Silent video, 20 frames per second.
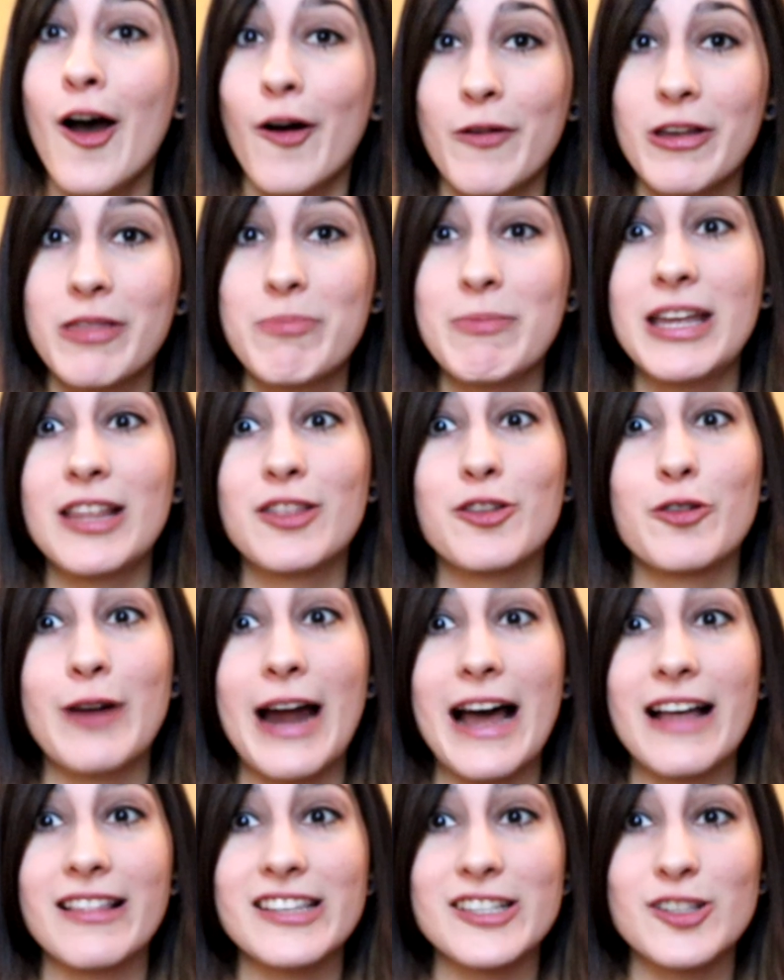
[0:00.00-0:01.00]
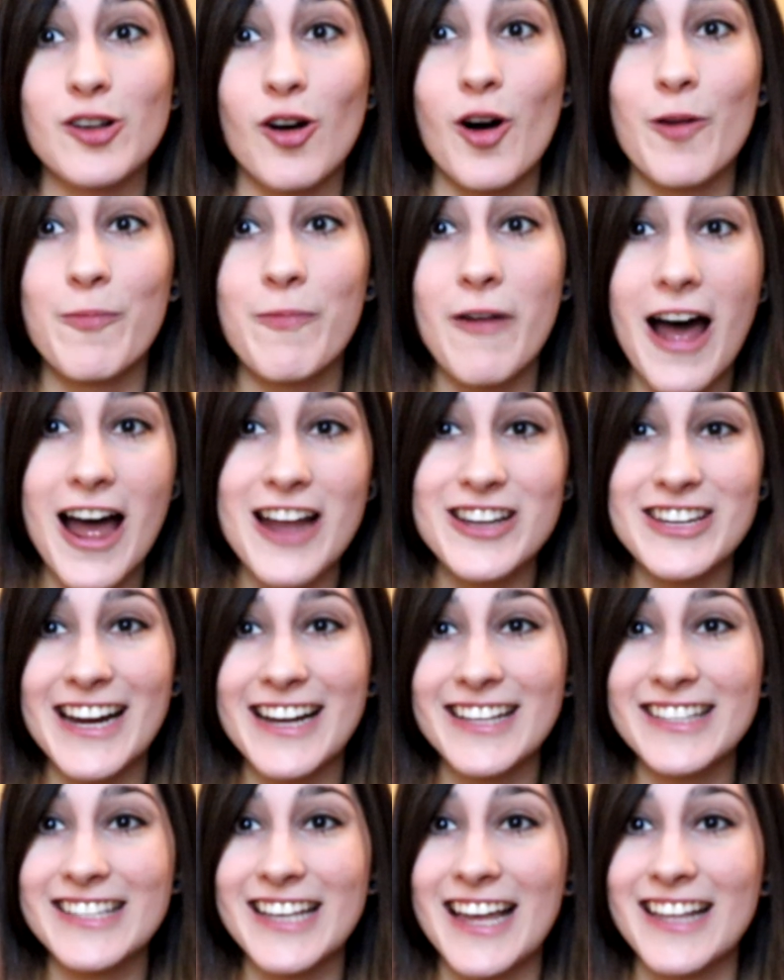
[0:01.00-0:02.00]
with me throughout this whole
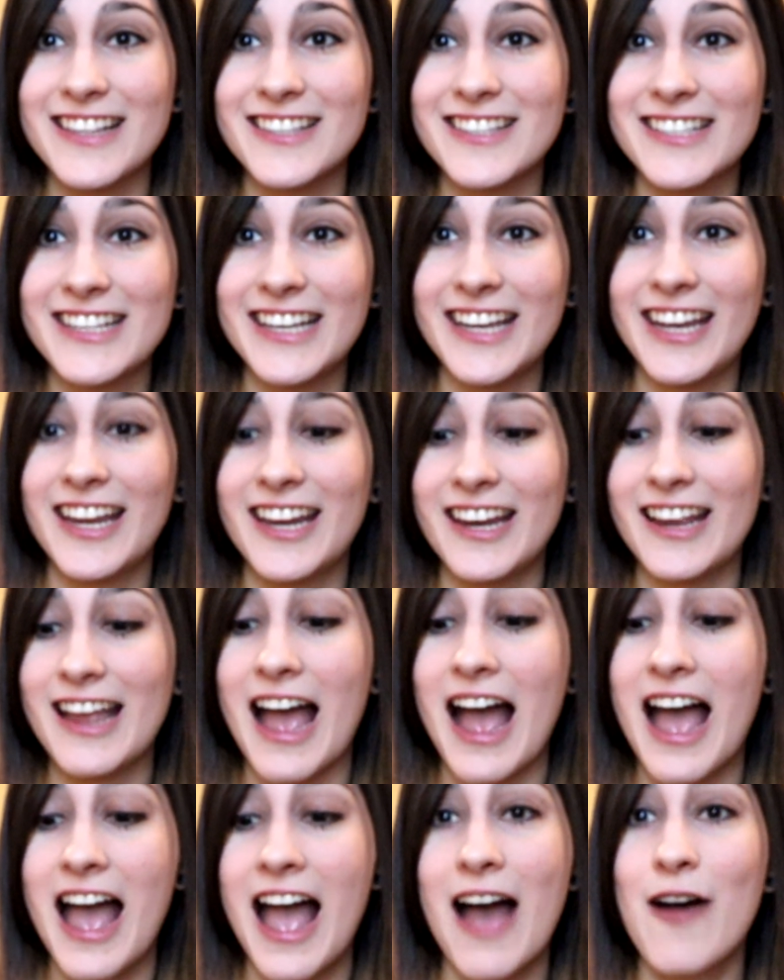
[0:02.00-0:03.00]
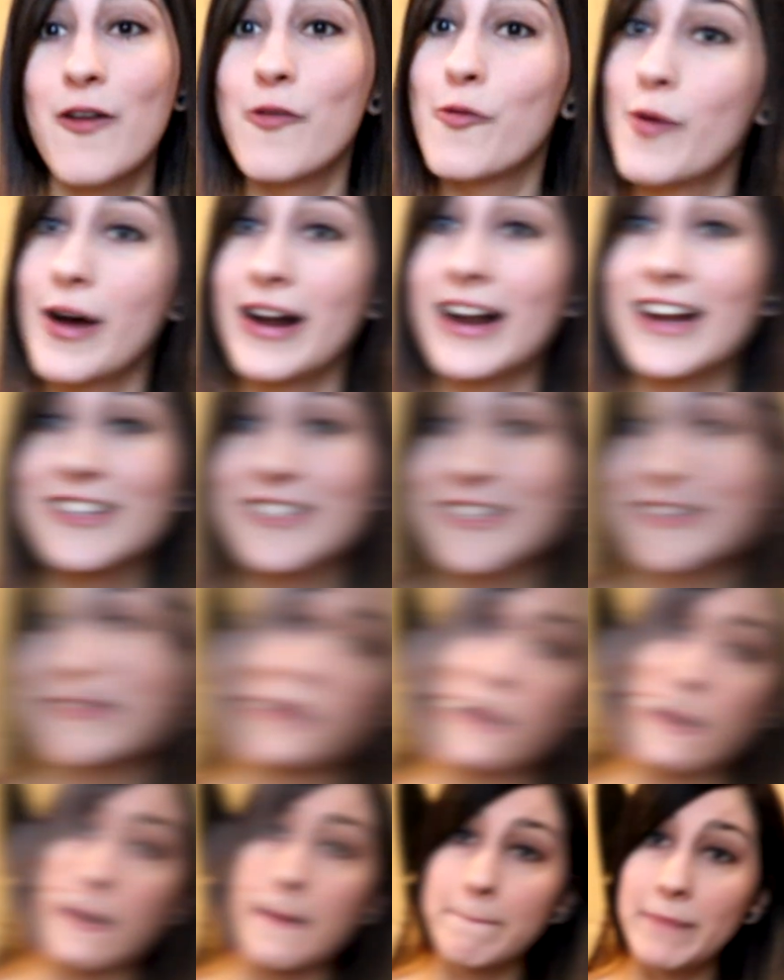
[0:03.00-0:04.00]
project and seeing what I do
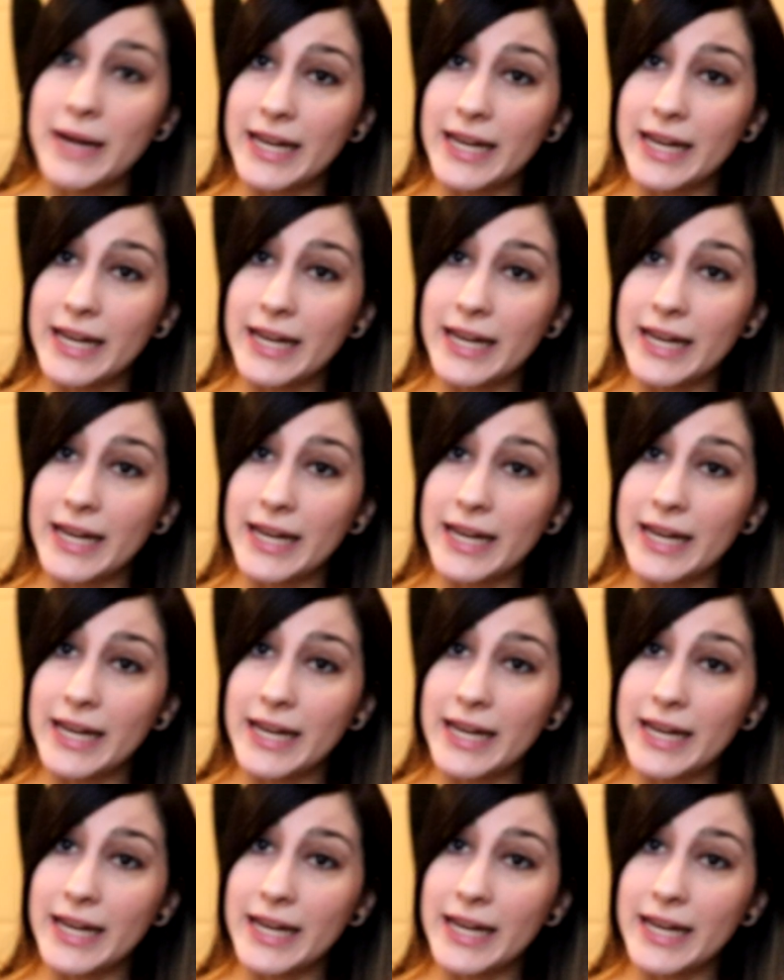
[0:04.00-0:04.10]
with them.